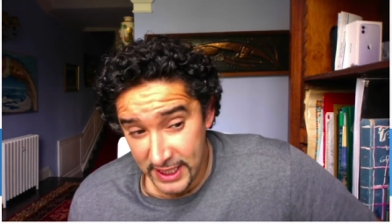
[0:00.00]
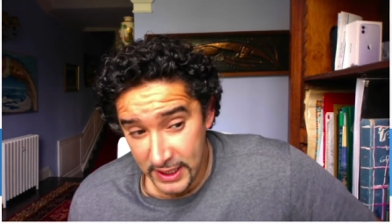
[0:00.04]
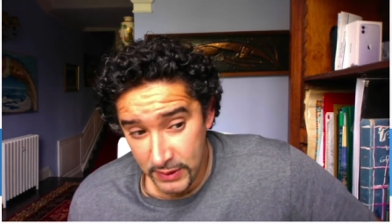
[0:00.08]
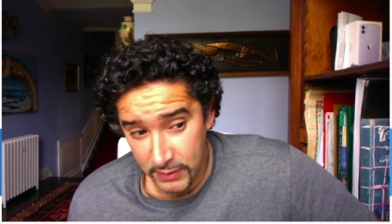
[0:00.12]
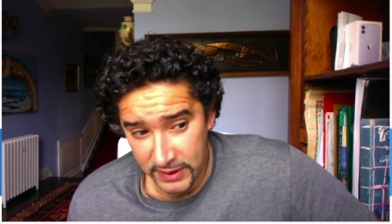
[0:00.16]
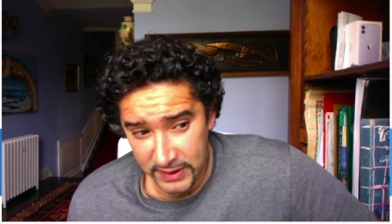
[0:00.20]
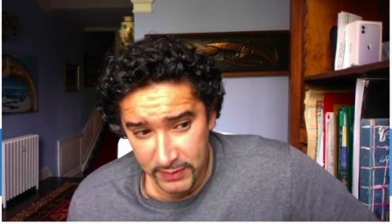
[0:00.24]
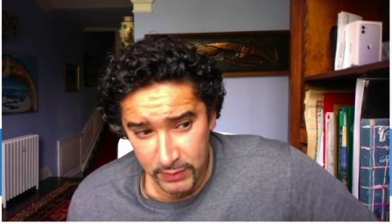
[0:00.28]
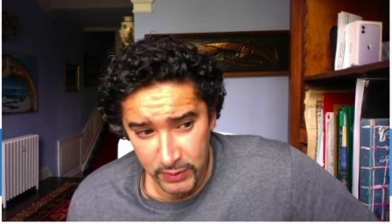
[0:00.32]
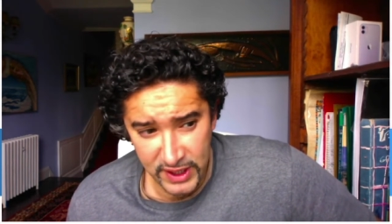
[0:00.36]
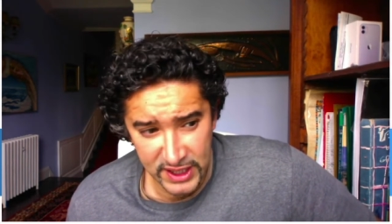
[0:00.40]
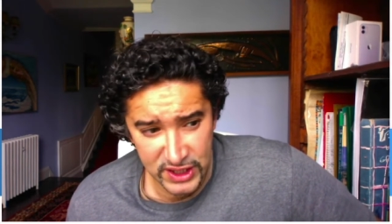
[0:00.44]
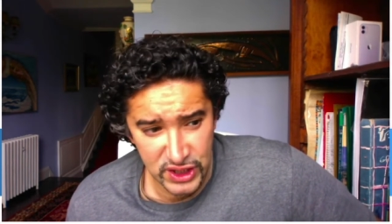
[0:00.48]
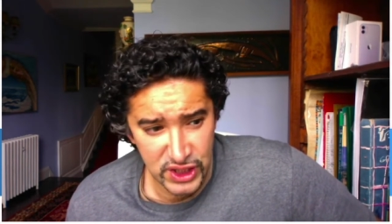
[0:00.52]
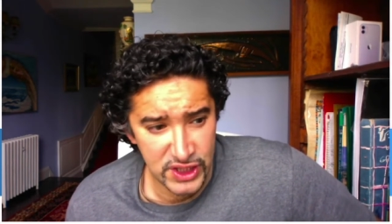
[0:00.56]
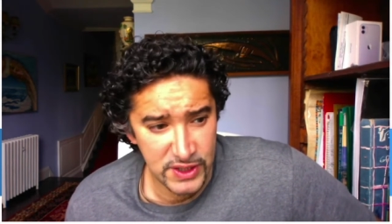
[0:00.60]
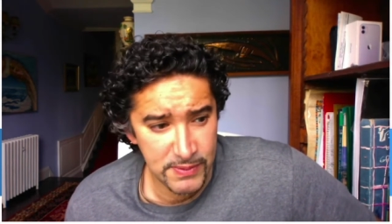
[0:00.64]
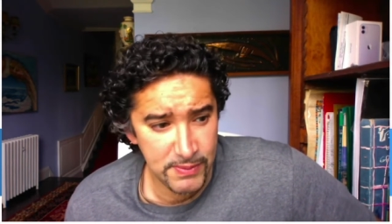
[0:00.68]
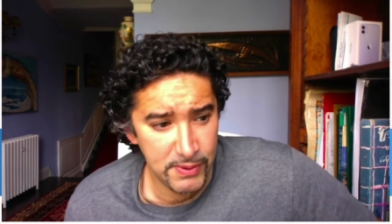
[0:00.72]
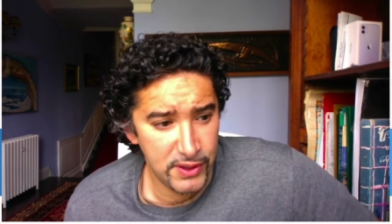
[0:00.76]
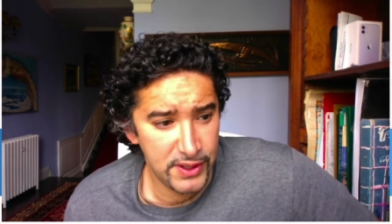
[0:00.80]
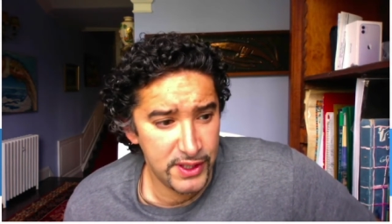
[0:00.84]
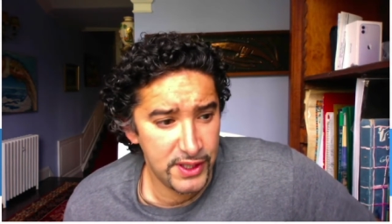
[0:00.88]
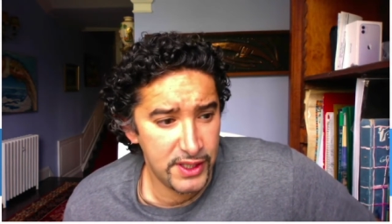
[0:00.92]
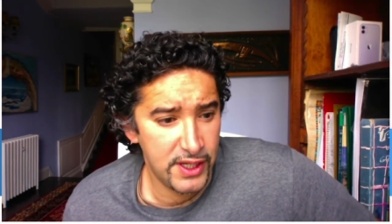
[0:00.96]
we actually
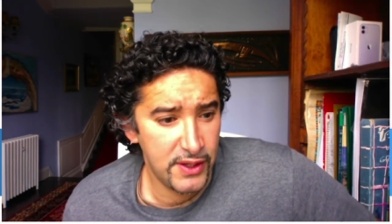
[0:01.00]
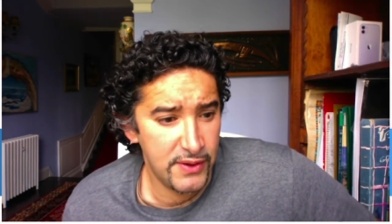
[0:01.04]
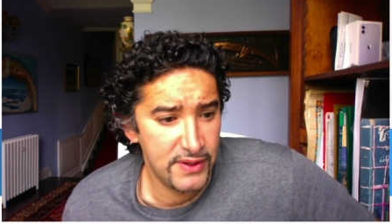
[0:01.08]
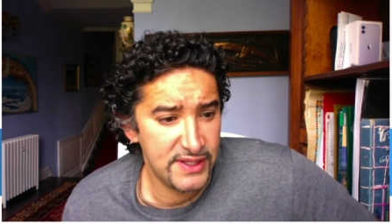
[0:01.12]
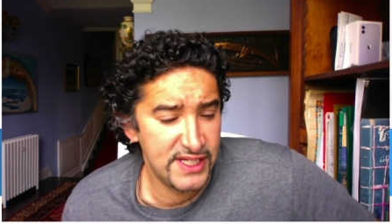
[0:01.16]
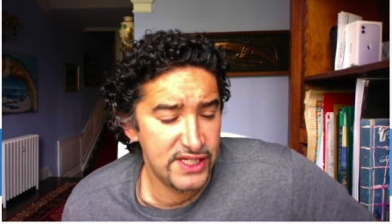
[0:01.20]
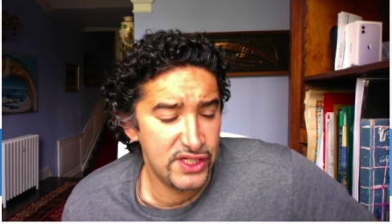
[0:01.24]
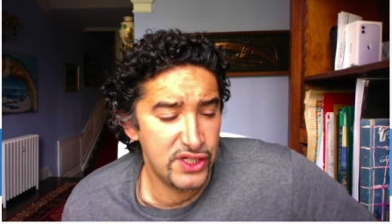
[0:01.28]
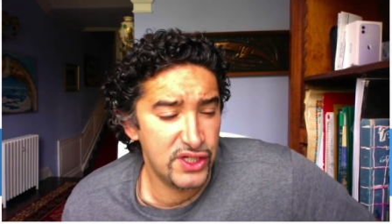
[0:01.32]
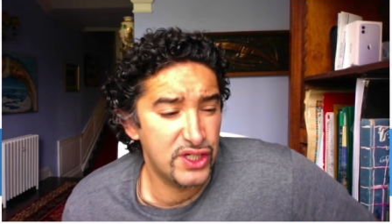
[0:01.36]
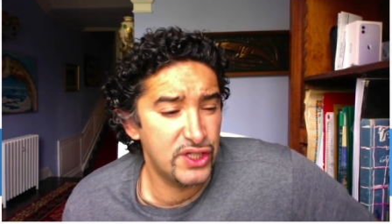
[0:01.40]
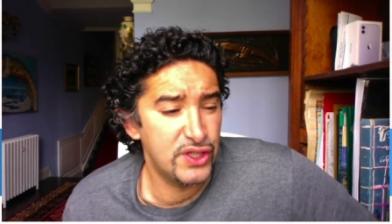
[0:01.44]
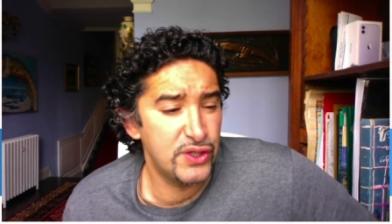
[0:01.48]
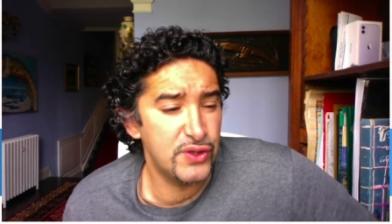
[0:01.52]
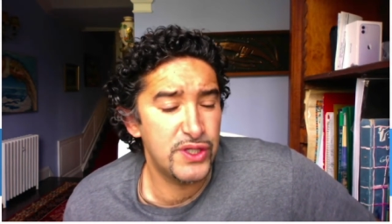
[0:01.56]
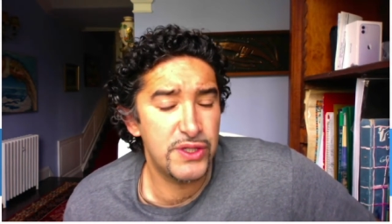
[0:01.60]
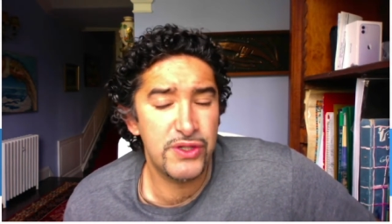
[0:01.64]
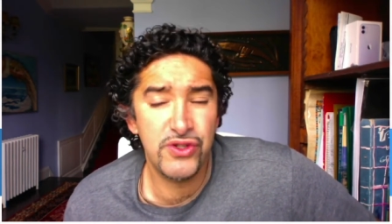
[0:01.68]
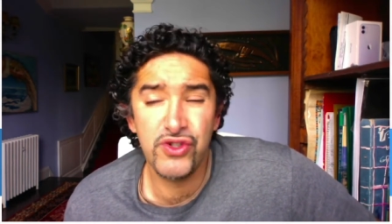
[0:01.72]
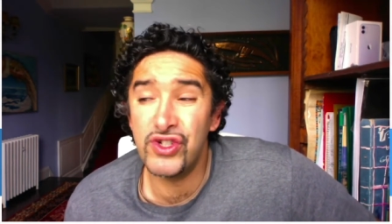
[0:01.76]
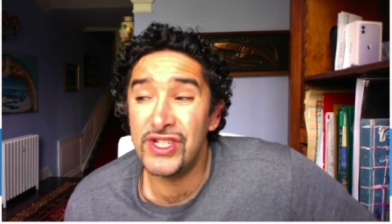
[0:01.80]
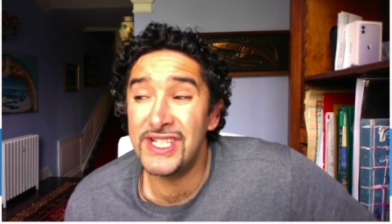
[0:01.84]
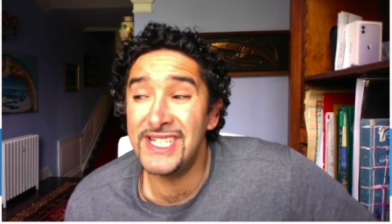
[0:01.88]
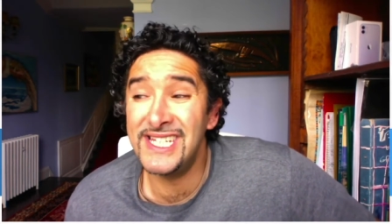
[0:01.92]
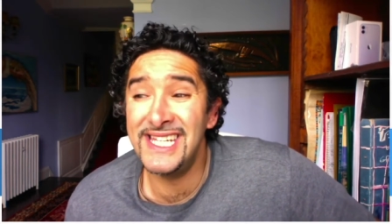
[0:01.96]
spotted and noted, you can do
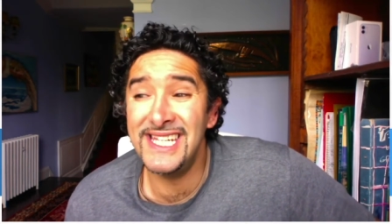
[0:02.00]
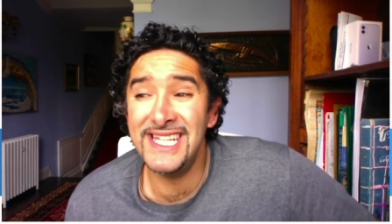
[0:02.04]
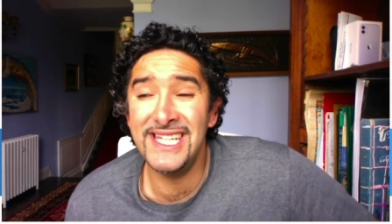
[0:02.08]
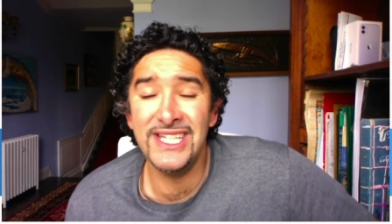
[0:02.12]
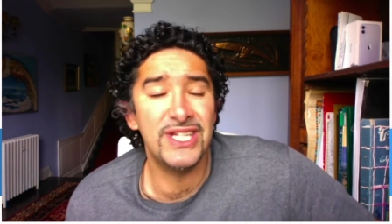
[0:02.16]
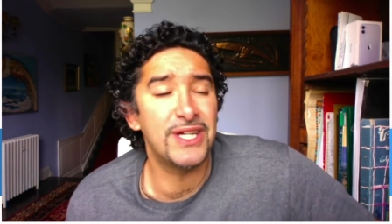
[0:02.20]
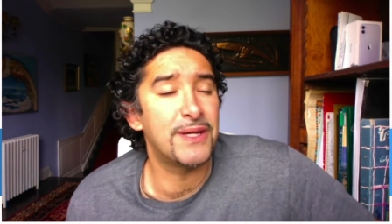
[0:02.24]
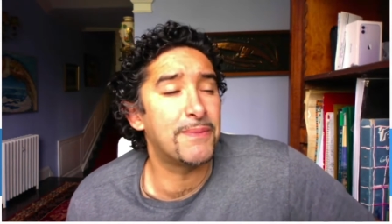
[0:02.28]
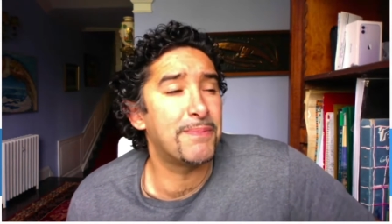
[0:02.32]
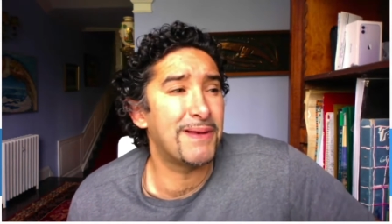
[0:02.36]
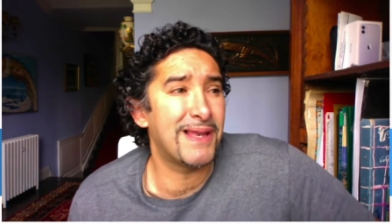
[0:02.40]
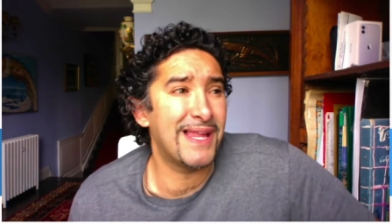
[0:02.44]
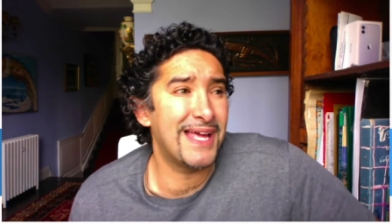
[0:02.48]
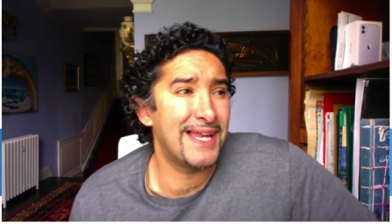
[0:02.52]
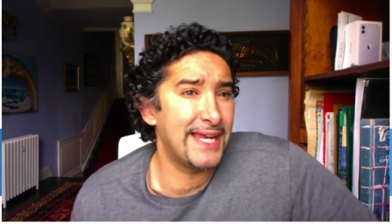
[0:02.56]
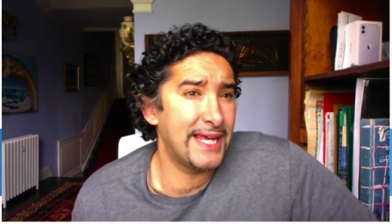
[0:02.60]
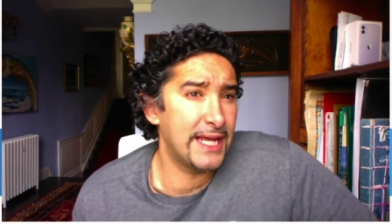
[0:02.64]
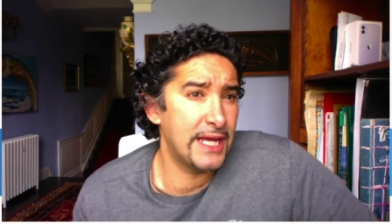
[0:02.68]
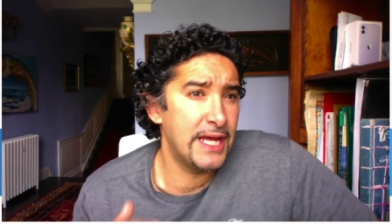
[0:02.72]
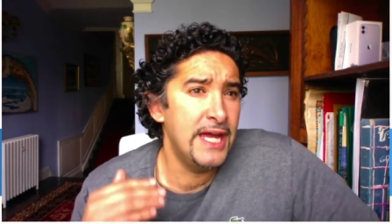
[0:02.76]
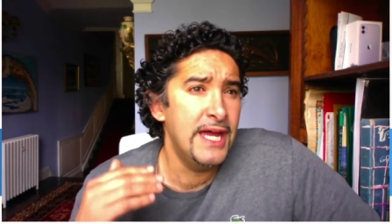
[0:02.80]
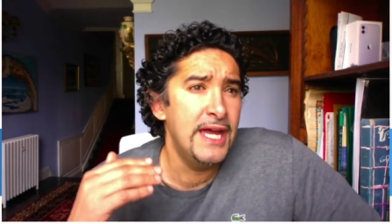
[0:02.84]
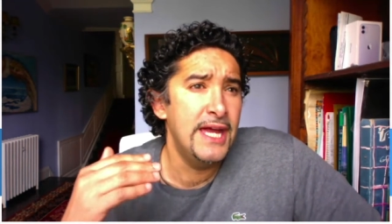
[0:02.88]
strategic planning,